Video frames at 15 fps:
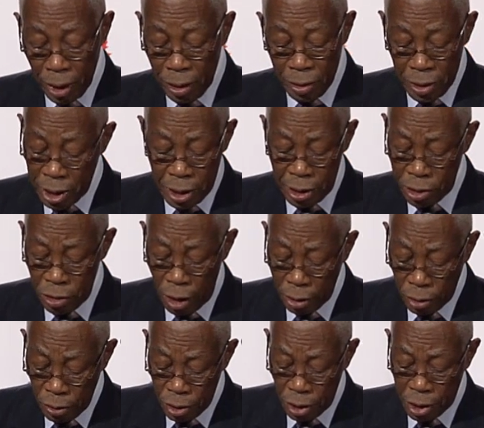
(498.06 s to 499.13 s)
This is not
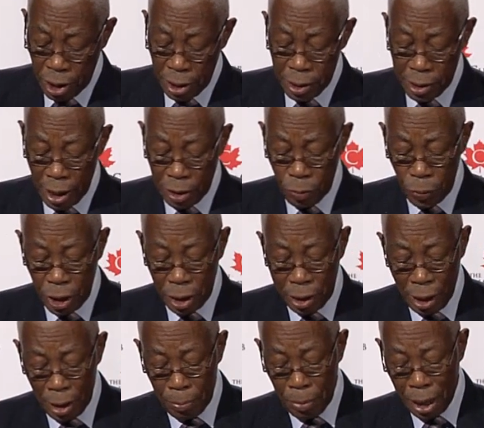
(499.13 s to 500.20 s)
to suggest that we
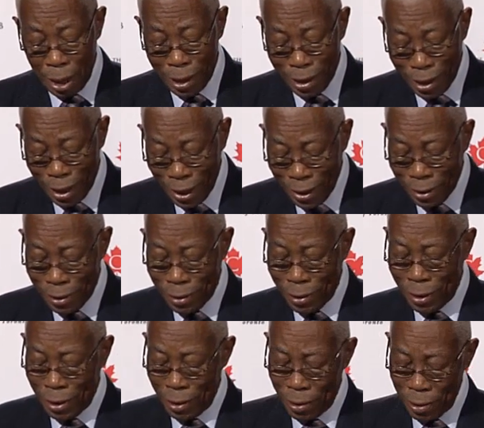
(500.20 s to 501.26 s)
can be
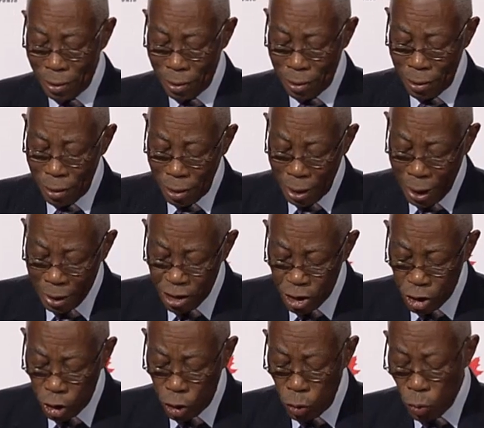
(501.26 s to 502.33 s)
idly
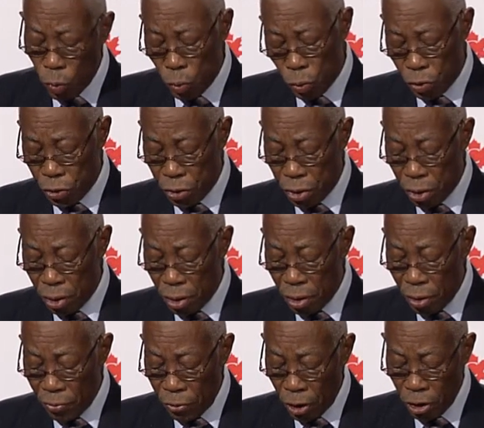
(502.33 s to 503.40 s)
excused
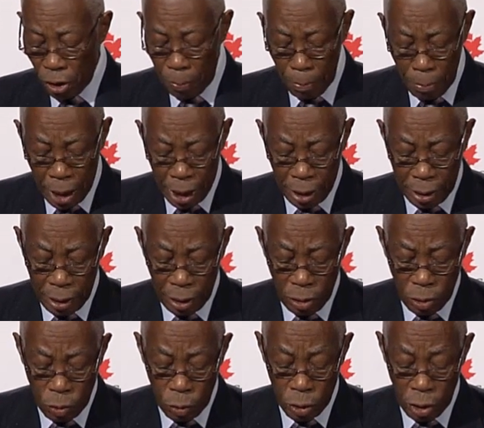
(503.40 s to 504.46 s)
for not making
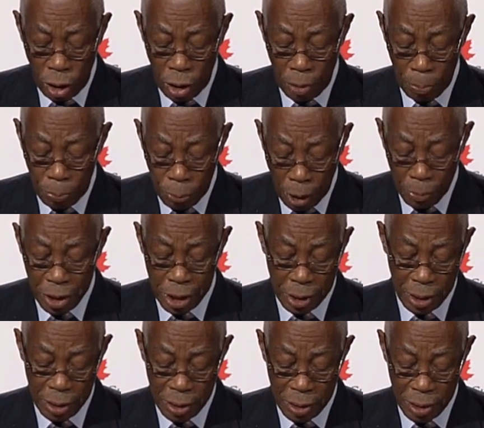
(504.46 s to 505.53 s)
good on
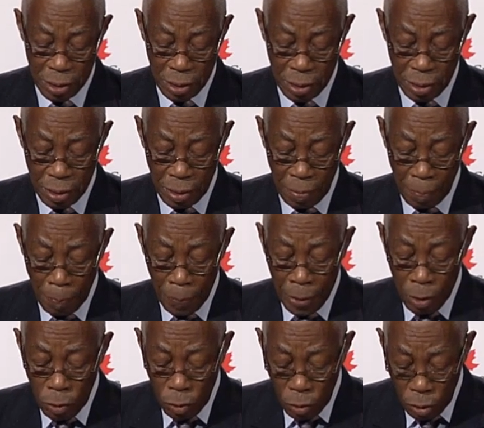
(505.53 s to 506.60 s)
promises
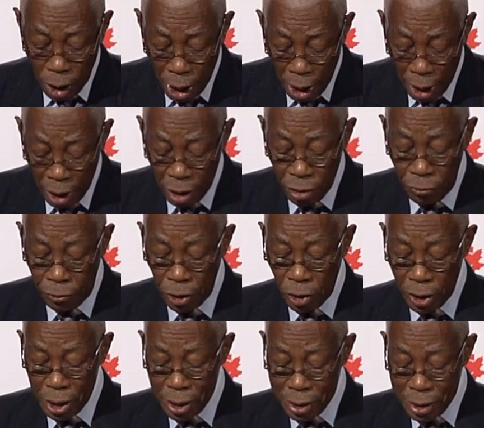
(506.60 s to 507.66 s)
and for
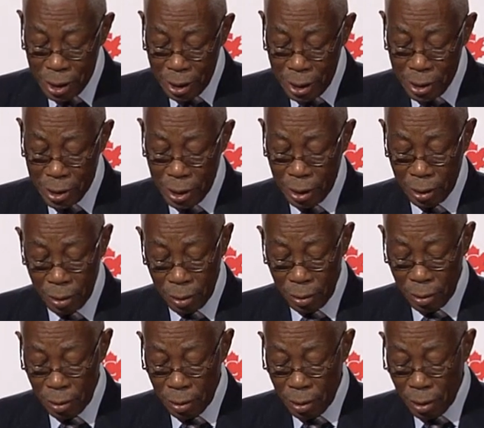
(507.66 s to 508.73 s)
not seizing
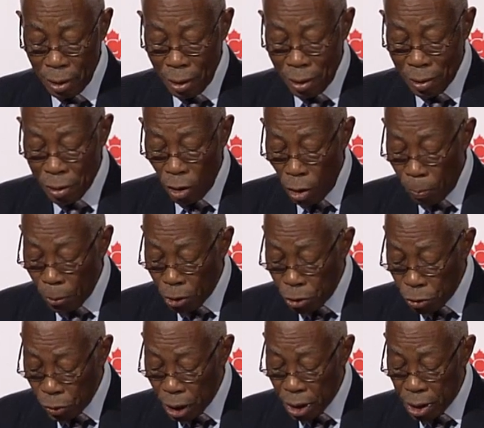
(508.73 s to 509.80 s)
the
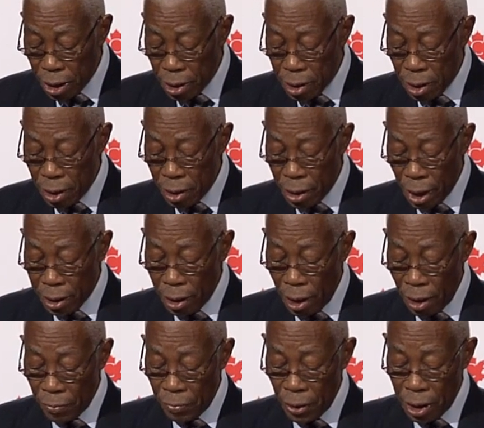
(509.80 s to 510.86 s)
opportunities that
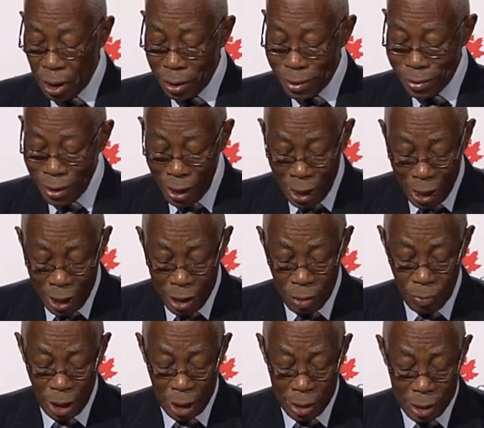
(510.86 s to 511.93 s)
have time
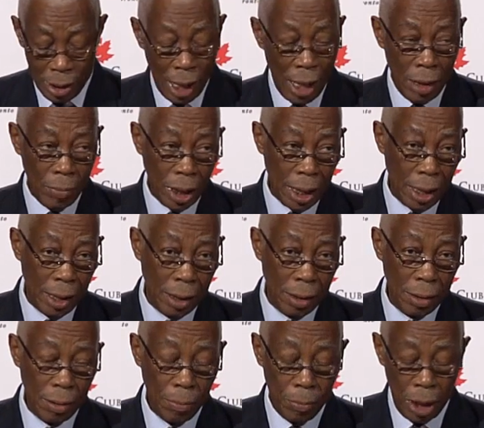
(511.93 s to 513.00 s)
and time again
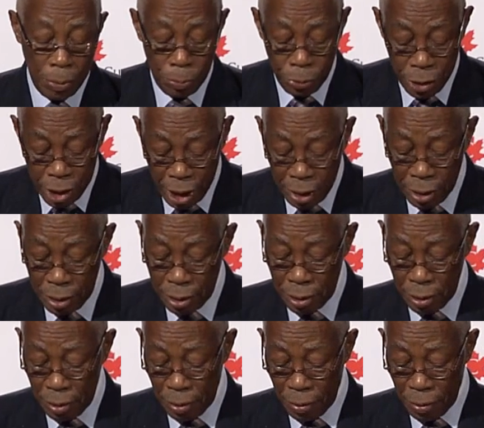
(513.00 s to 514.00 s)
been presented.